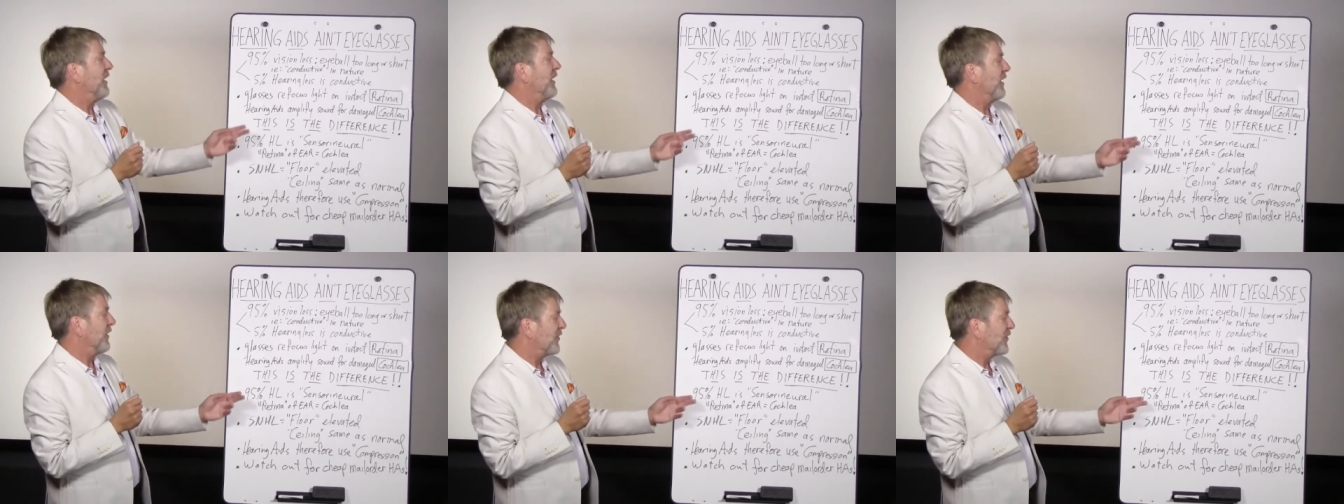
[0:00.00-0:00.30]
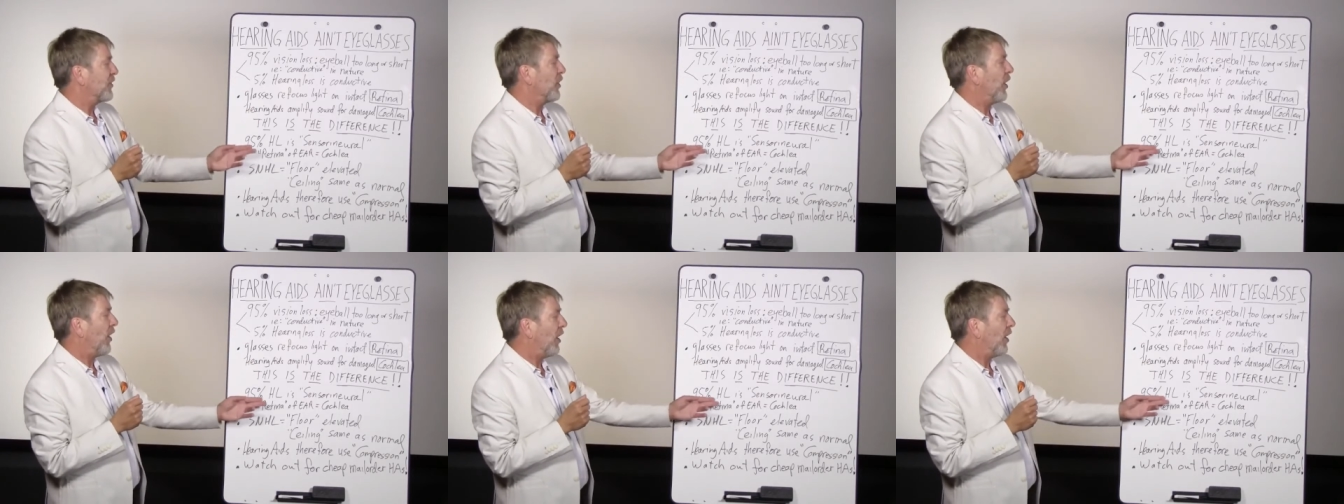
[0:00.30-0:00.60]
is
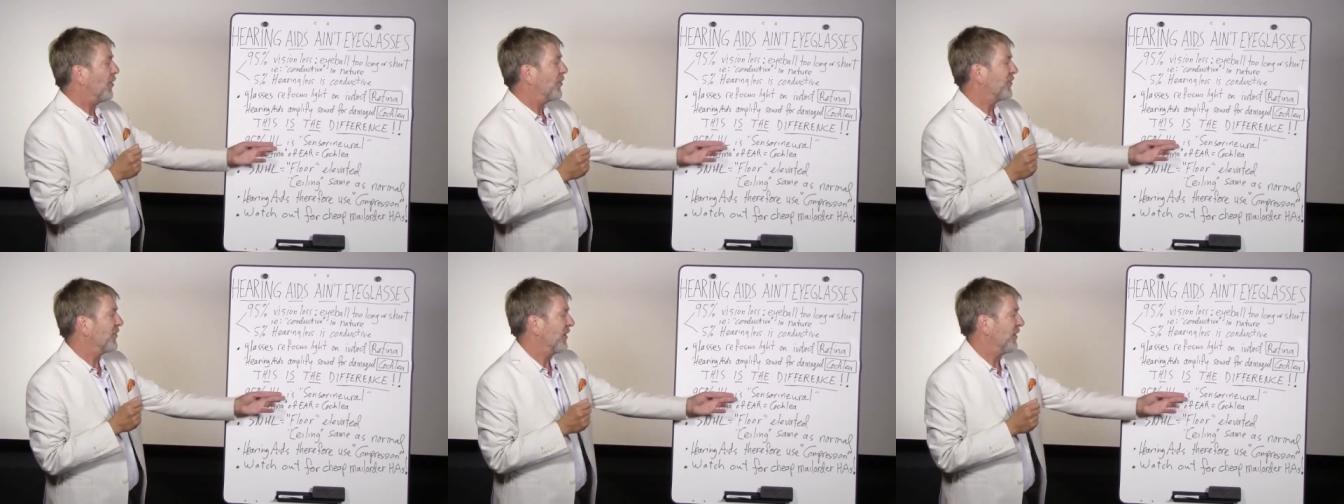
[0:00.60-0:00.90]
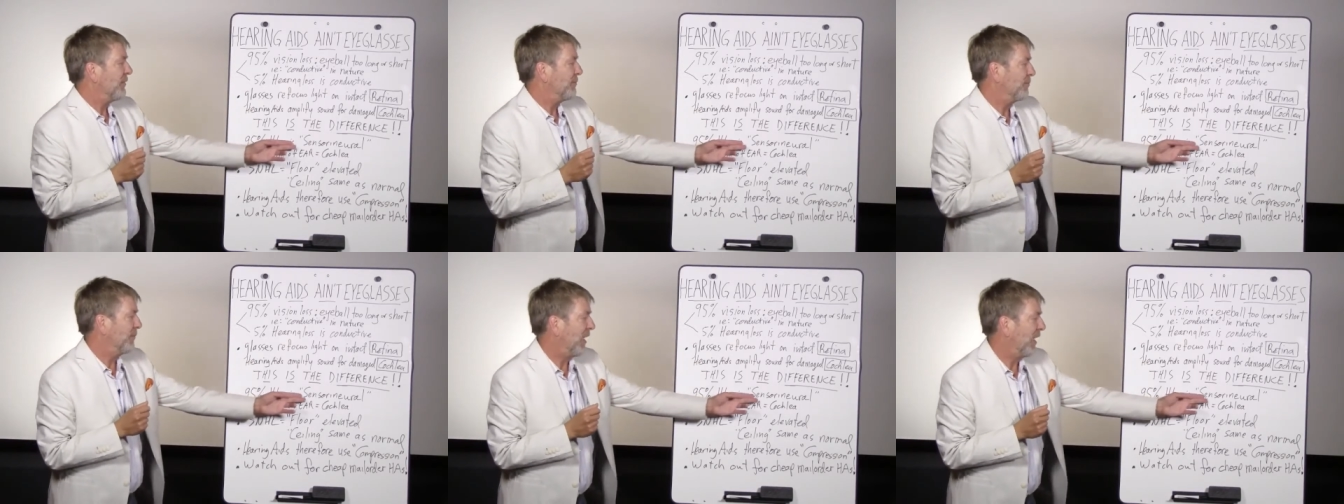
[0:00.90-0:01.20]
caused
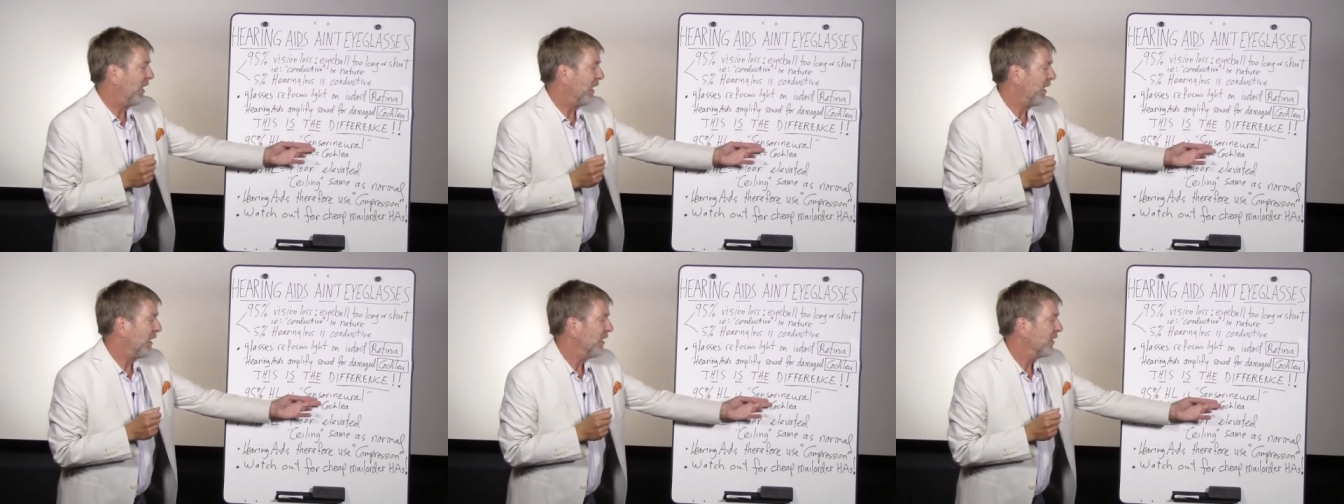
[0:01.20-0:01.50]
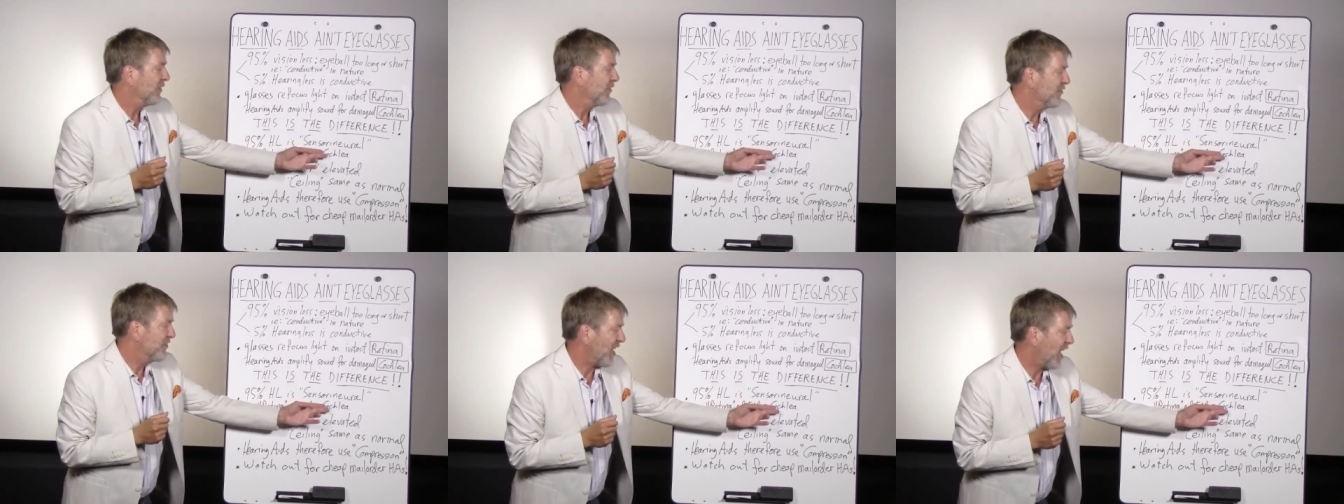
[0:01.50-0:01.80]
by
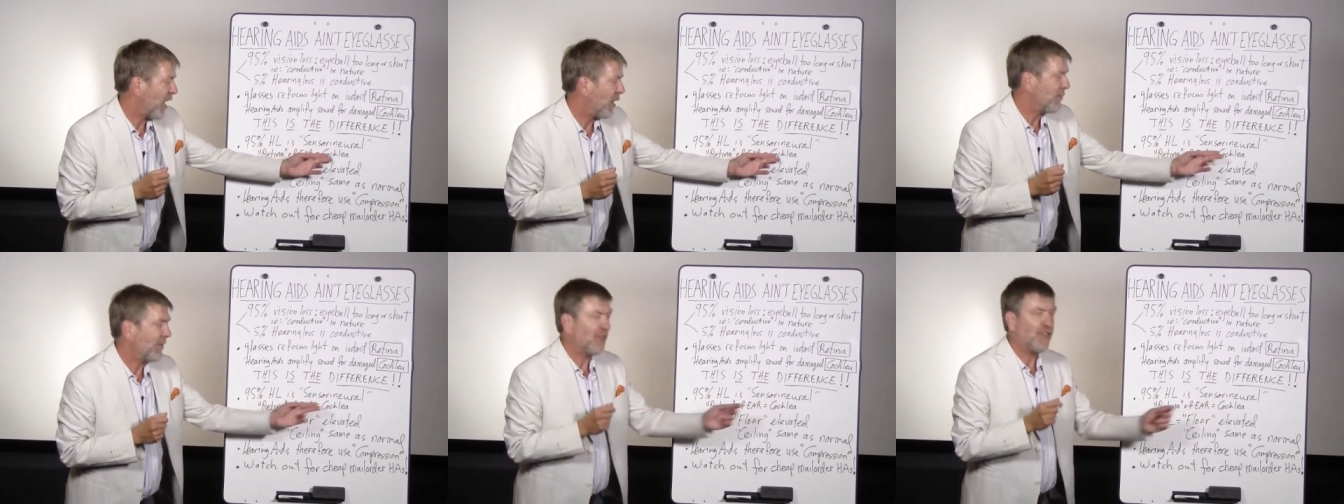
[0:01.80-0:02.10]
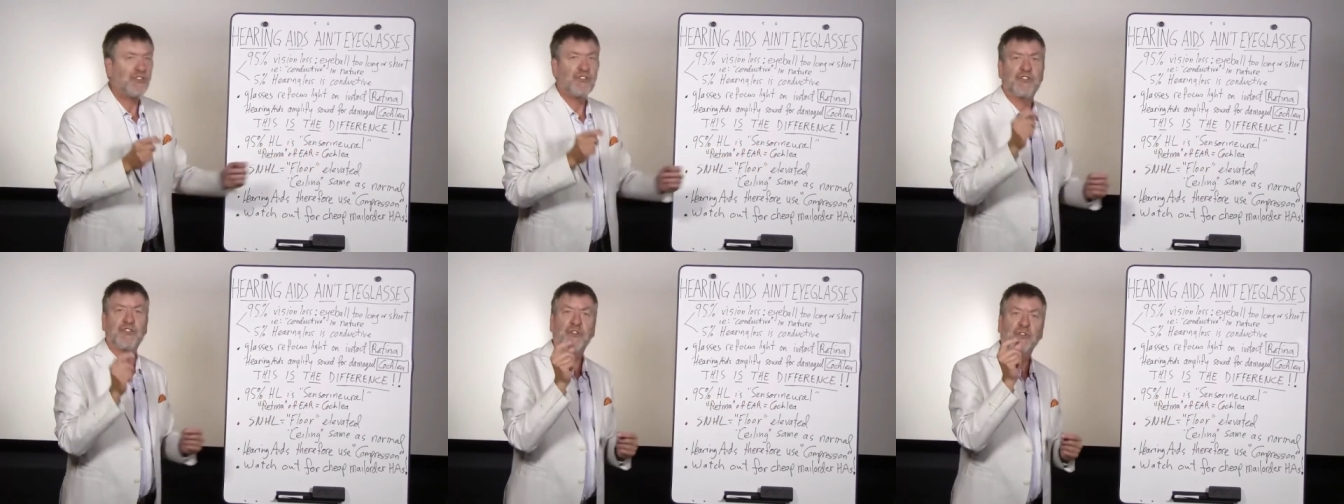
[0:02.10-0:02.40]

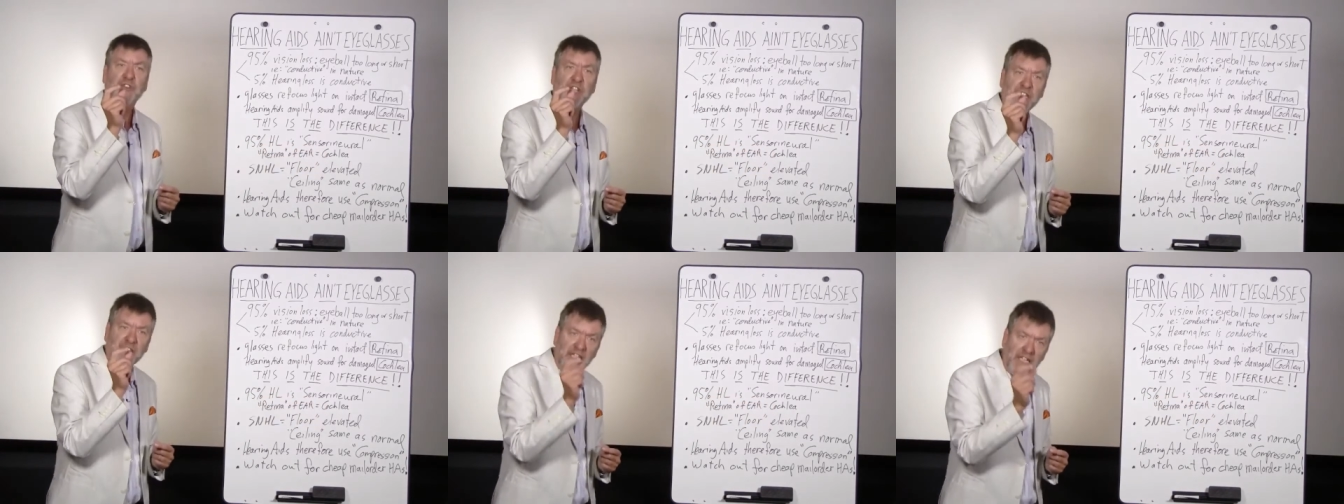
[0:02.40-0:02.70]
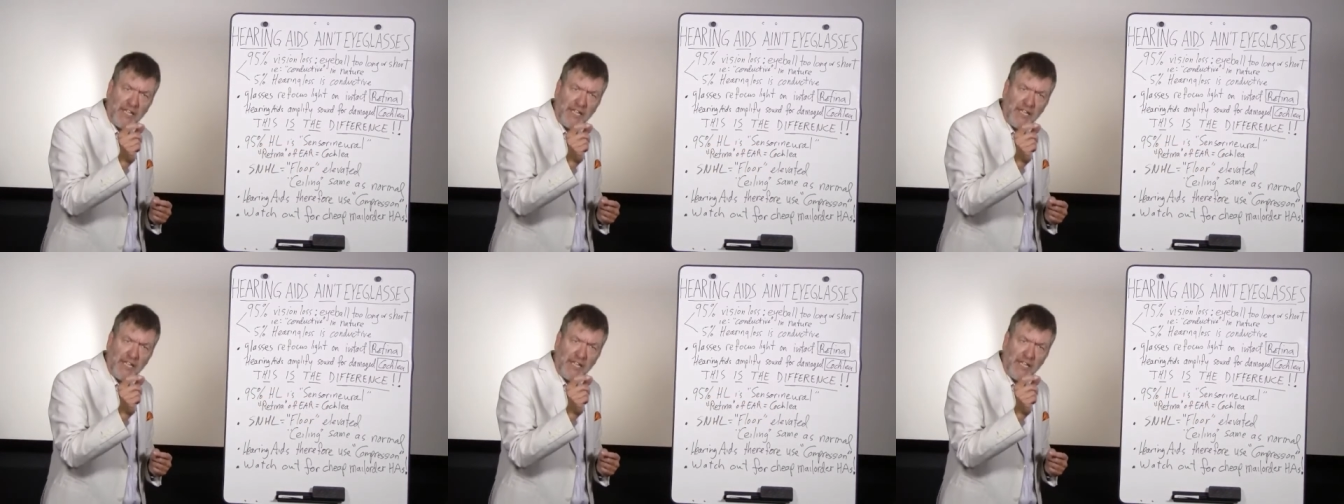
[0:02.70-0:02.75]
damage to the